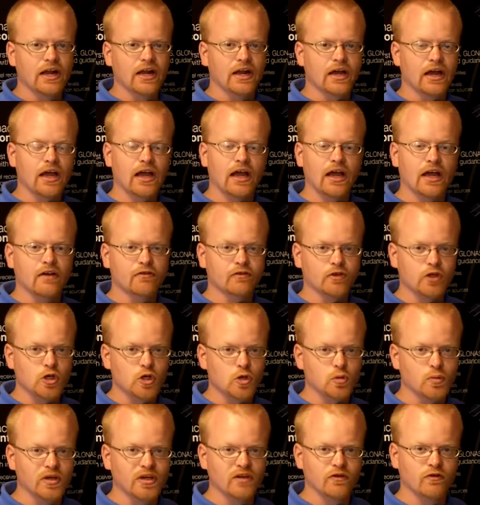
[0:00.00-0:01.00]
and a half
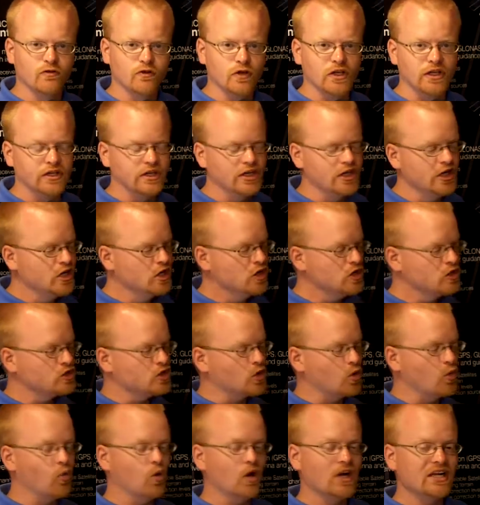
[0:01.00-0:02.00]
cubic feet.
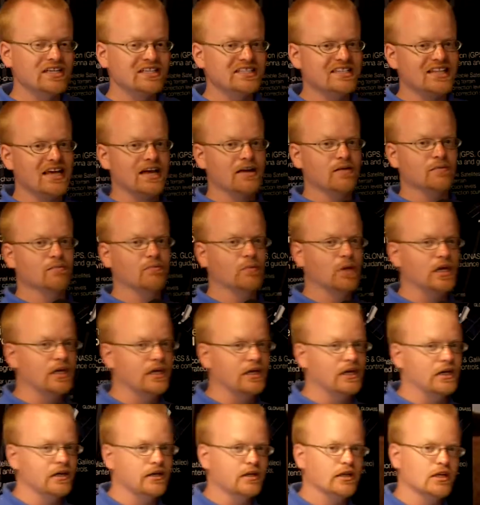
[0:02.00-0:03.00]
So what does that
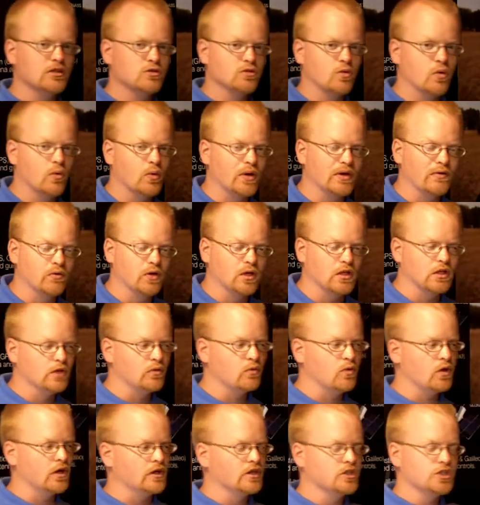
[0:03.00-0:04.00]
mean? That's what we
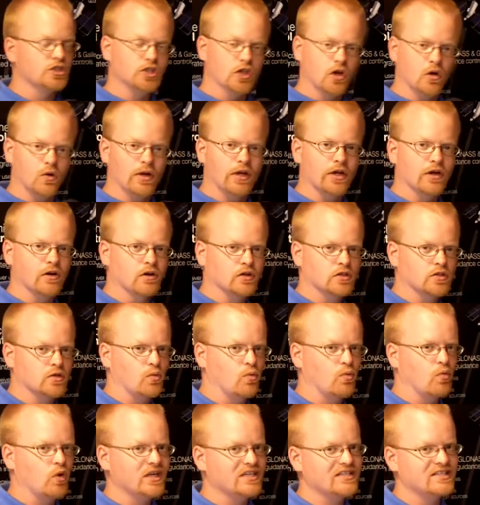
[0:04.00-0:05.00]
really want to show here is
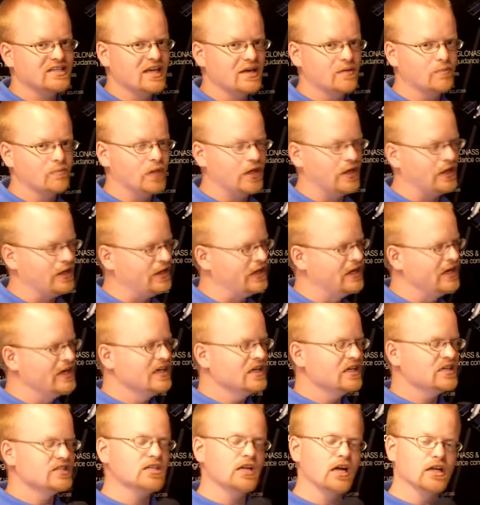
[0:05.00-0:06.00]
what does that mean?
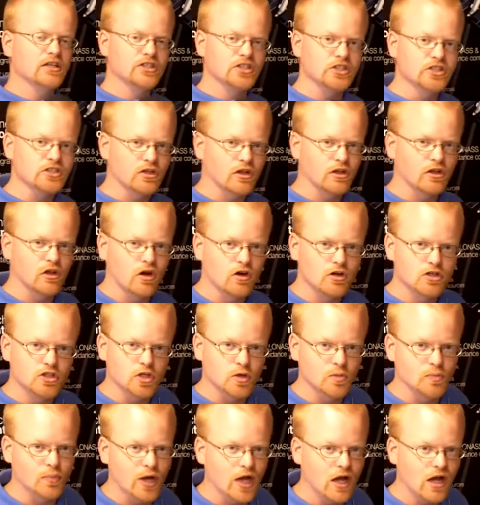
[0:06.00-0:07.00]
It's not just a
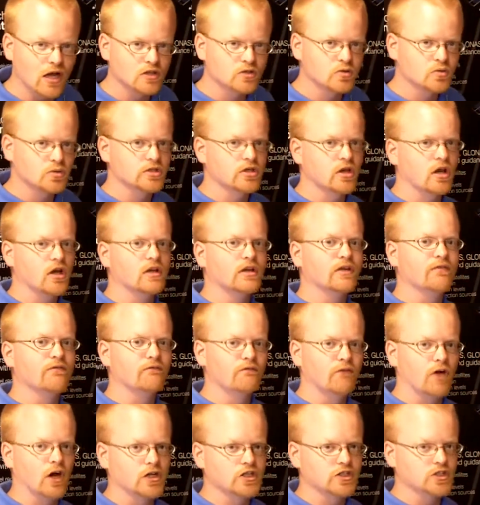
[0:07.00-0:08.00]
larger box. We're
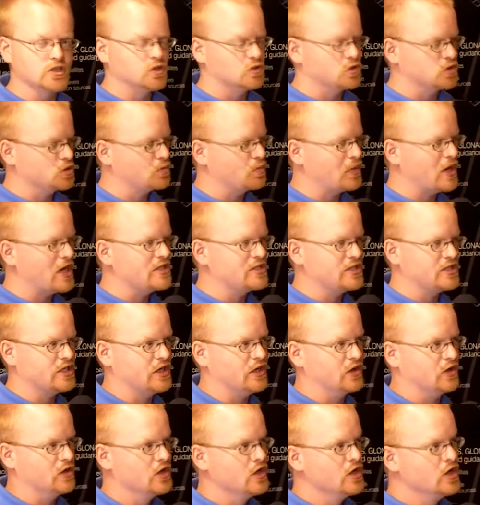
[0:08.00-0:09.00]
talking functional space
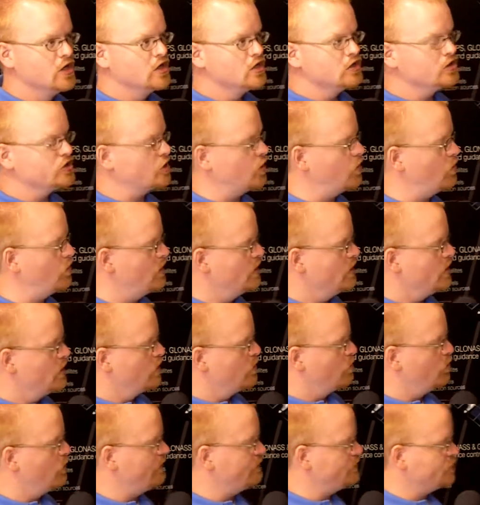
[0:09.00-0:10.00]
here. So
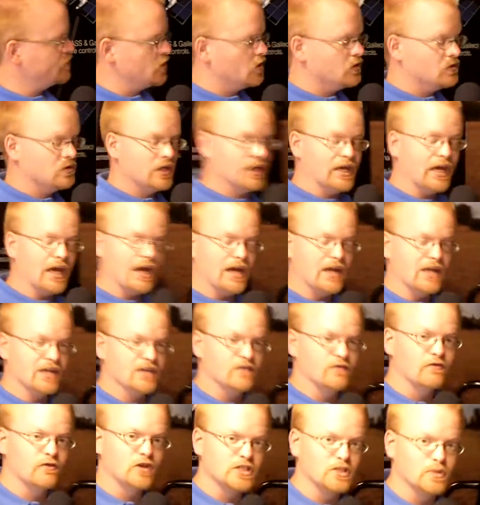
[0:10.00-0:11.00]
we've certainly
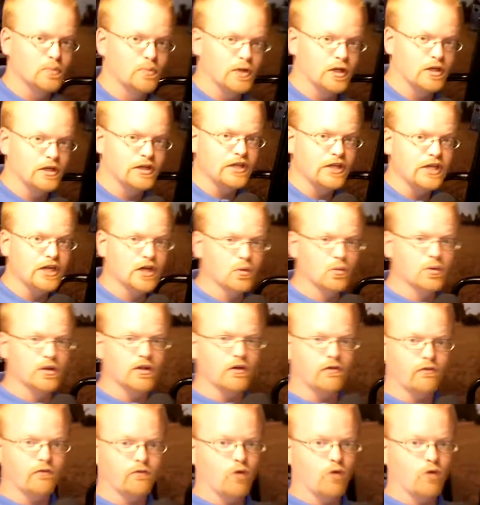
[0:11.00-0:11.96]
added visibility here with a